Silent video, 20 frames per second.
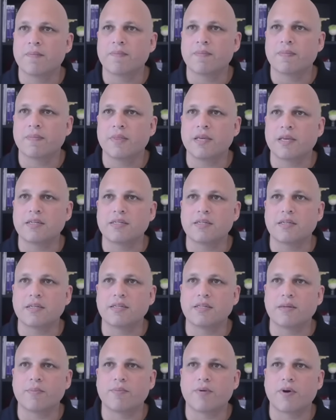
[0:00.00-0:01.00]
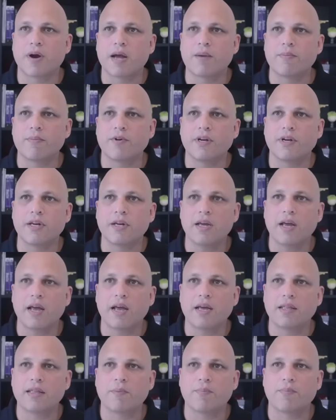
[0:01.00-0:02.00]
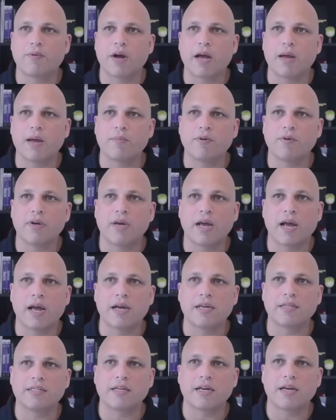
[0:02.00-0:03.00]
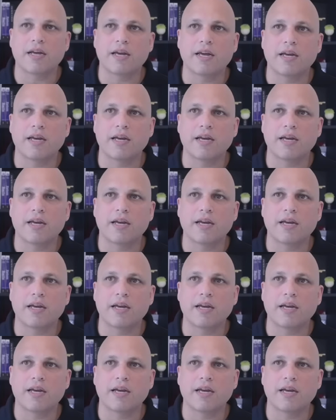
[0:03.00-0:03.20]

this is the primary, and the primary has a